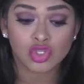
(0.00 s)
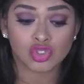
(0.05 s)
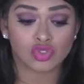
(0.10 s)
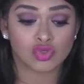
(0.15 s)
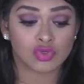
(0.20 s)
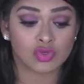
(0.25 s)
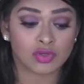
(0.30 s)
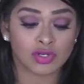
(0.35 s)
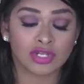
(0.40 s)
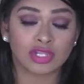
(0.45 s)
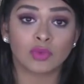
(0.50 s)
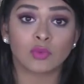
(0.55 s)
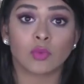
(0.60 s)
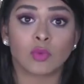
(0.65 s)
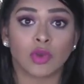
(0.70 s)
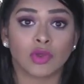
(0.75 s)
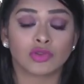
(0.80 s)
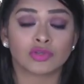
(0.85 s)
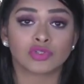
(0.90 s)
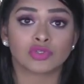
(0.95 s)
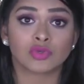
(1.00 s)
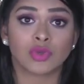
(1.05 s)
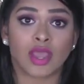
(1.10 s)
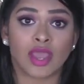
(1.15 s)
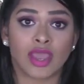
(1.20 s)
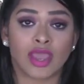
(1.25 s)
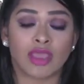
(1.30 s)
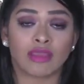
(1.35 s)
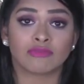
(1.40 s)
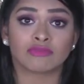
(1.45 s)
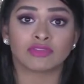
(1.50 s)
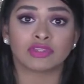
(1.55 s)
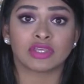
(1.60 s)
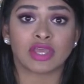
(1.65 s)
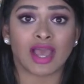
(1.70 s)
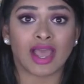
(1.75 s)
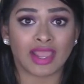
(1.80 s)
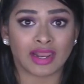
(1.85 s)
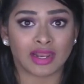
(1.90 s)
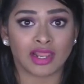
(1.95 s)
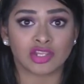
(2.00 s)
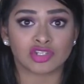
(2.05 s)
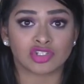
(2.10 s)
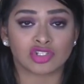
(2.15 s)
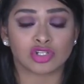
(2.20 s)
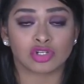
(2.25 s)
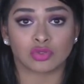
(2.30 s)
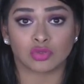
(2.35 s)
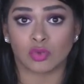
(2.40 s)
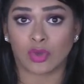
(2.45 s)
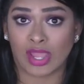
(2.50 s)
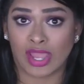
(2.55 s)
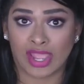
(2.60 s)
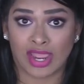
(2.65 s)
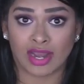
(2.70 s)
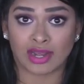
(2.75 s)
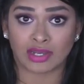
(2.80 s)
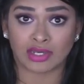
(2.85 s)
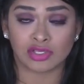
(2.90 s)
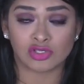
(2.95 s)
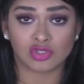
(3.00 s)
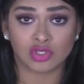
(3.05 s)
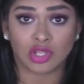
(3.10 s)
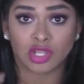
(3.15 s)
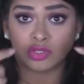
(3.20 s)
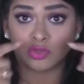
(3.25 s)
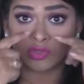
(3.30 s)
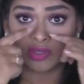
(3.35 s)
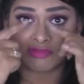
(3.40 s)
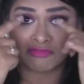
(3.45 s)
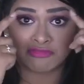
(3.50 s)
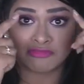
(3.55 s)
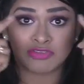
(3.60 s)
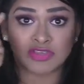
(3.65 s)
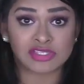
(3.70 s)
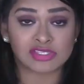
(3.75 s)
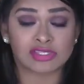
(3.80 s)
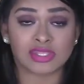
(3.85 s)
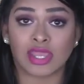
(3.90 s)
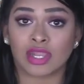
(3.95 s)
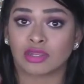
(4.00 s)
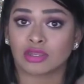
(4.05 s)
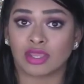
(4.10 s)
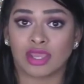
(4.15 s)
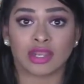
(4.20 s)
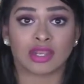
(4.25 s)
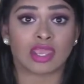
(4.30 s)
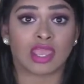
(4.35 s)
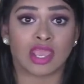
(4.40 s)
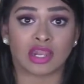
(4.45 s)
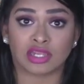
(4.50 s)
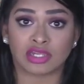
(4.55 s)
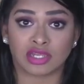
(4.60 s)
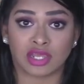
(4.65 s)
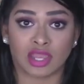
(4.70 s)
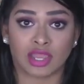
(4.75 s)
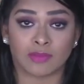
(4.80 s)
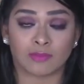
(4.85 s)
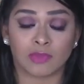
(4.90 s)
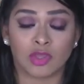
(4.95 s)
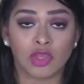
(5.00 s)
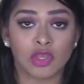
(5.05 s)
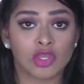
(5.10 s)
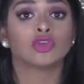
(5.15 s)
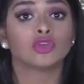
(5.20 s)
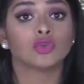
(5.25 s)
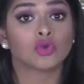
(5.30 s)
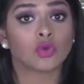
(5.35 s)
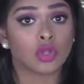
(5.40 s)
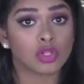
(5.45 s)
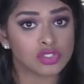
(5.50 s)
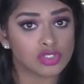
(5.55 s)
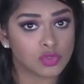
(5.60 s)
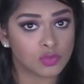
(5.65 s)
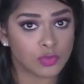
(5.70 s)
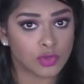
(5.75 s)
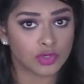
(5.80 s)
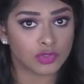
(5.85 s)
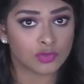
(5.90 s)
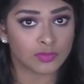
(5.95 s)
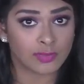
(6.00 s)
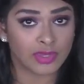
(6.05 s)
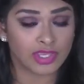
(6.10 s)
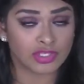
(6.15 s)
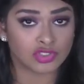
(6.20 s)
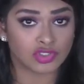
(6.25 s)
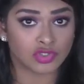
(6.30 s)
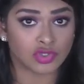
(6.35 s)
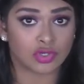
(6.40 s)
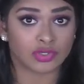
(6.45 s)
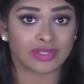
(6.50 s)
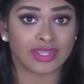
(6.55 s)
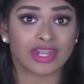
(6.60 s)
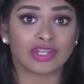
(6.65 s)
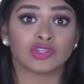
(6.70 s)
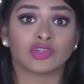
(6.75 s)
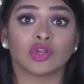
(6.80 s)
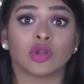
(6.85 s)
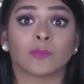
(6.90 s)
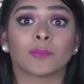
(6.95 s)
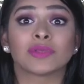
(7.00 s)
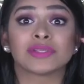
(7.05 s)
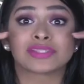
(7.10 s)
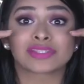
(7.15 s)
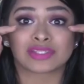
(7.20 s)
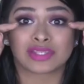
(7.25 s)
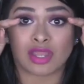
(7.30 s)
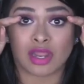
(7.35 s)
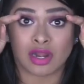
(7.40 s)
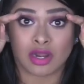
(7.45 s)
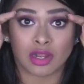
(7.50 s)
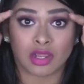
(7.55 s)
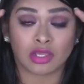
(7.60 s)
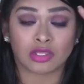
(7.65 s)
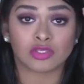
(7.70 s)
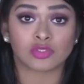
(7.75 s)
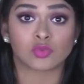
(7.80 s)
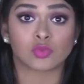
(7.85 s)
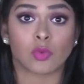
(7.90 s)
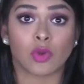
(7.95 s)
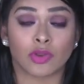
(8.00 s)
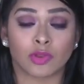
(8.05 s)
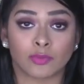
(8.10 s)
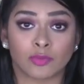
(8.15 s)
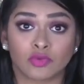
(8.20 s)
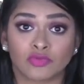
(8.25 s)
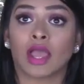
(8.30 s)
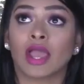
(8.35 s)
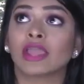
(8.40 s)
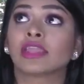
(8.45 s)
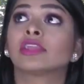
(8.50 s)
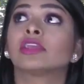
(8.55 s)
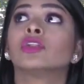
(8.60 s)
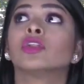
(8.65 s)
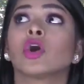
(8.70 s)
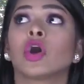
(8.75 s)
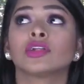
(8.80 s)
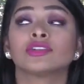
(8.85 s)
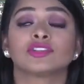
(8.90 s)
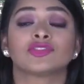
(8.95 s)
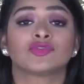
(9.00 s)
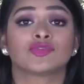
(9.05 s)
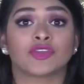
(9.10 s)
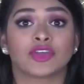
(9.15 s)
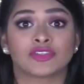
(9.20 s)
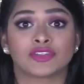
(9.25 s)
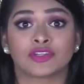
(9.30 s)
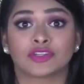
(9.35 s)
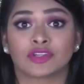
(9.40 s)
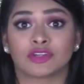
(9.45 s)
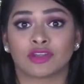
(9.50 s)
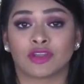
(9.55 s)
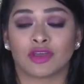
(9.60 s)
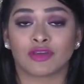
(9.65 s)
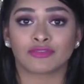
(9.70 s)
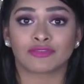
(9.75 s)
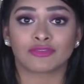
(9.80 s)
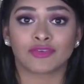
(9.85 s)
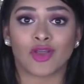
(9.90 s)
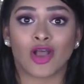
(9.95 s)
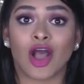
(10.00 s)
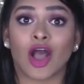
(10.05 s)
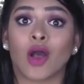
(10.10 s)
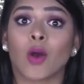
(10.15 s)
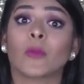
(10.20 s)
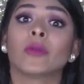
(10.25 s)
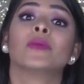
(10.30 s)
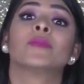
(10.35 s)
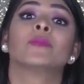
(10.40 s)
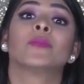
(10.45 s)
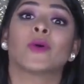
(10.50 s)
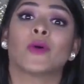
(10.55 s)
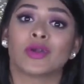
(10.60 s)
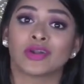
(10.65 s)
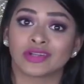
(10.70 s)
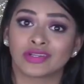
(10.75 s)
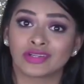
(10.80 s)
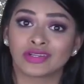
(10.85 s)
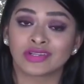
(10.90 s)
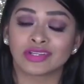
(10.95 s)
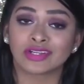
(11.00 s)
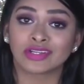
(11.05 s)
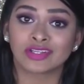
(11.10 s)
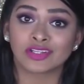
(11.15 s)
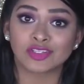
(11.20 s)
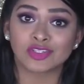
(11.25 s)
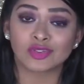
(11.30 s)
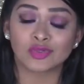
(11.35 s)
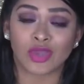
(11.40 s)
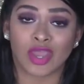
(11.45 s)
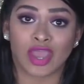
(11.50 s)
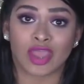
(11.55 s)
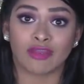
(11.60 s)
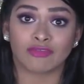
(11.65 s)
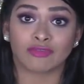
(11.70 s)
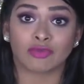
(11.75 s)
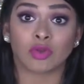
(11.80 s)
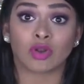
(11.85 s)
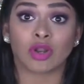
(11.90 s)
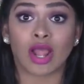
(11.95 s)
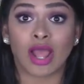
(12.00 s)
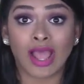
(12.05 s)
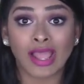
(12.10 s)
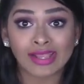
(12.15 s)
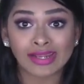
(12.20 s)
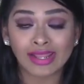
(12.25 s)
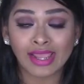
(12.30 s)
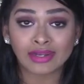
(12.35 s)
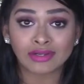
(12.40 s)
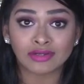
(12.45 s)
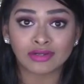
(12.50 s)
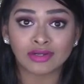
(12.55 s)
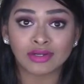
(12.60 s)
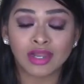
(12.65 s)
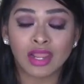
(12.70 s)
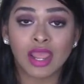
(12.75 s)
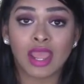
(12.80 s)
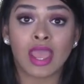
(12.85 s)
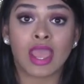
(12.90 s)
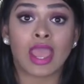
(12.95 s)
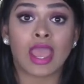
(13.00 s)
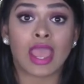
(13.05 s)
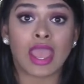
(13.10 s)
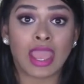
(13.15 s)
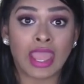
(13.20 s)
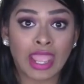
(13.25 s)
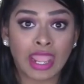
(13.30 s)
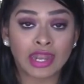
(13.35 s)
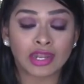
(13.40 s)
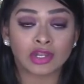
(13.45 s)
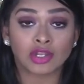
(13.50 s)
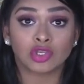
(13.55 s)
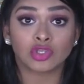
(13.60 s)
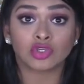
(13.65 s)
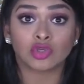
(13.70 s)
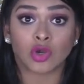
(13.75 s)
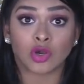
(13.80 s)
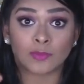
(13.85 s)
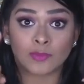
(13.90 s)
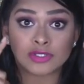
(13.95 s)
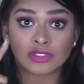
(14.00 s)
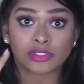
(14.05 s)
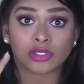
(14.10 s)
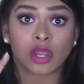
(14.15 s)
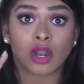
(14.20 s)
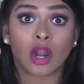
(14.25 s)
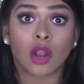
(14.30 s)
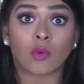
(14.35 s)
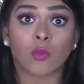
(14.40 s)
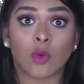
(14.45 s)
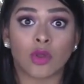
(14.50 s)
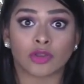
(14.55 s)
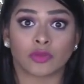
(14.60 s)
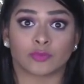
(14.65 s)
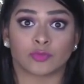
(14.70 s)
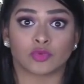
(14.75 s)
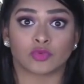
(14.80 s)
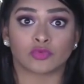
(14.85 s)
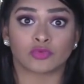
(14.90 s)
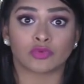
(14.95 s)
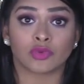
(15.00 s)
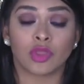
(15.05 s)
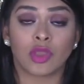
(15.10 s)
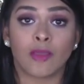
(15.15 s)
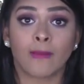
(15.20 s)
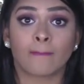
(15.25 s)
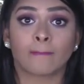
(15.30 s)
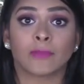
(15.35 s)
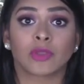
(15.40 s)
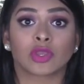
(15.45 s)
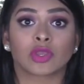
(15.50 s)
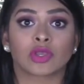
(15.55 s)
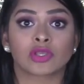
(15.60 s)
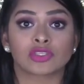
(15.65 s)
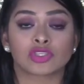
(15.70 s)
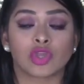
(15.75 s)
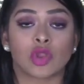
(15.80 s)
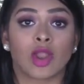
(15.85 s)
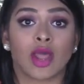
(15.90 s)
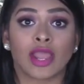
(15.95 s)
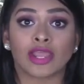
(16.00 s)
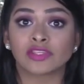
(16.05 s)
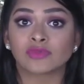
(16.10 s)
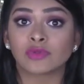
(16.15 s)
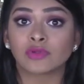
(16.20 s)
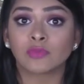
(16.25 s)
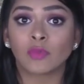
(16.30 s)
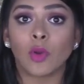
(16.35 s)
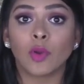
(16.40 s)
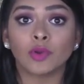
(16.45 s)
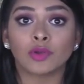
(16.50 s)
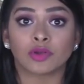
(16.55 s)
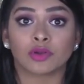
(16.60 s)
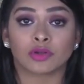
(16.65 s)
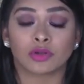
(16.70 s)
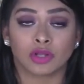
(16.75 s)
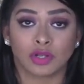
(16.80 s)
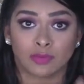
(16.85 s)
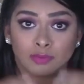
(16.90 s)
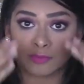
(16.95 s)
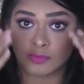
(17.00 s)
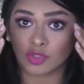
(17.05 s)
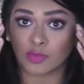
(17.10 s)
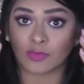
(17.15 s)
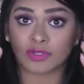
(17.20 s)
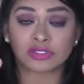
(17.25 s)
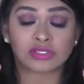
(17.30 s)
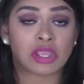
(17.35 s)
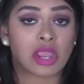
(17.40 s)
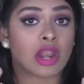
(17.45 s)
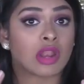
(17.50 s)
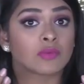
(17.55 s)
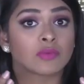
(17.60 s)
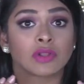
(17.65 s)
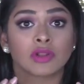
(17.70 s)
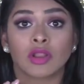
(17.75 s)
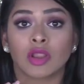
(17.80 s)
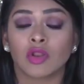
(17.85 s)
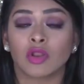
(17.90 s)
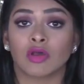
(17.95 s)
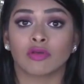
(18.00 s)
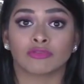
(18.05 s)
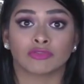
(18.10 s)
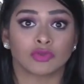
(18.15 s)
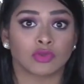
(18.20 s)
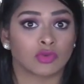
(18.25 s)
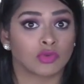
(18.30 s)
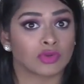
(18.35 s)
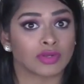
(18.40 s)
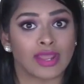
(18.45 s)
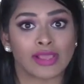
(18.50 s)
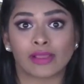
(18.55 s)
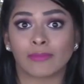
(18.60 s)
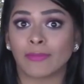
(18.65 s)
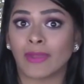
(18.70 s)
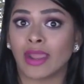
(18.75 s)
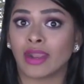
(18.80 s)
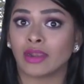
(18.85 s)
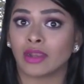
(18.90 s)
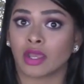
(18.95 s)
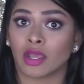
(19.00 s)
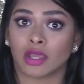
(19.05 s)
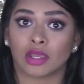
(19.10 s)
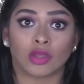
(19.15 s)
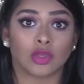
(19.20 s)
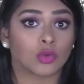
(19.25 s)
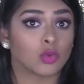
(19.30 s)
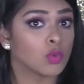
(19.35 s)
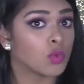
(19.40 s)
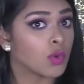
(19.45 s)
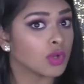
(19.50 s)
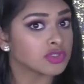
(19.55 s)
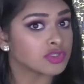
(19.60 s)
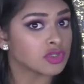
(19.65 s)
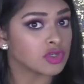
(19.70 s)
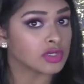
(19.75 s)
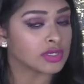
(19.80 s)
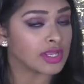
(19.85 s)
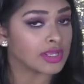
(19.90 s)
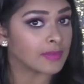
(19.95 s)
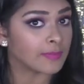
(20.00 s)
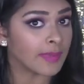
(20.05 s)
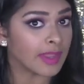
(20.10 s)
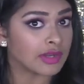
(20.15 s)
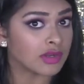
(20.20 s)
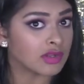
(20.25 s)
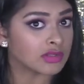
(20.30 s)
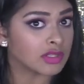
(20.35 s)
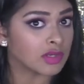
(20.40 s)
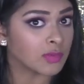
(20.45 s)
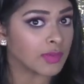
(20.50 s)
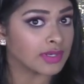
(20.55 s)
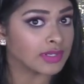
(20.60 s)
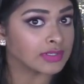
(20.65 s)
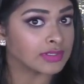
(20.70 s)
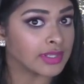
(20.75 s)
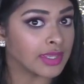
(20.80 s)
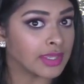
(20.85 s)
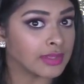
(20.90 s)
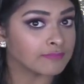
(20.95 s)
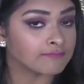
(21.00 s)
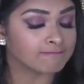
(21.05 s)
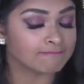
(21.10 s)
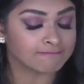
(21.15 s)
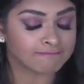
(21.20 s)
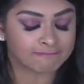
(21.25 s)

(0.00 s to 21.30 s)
So you really want to have the eyelash glue handy so that you can fix that at any time. You also want to make sure that your mascara is waterproof. I cannot stress it enough how important it is to have your eyeliner and your mascara waterproof. Because your eyes will water, your mascara will run off, you look like a panda. Who wants to look like a panda on their wedding day?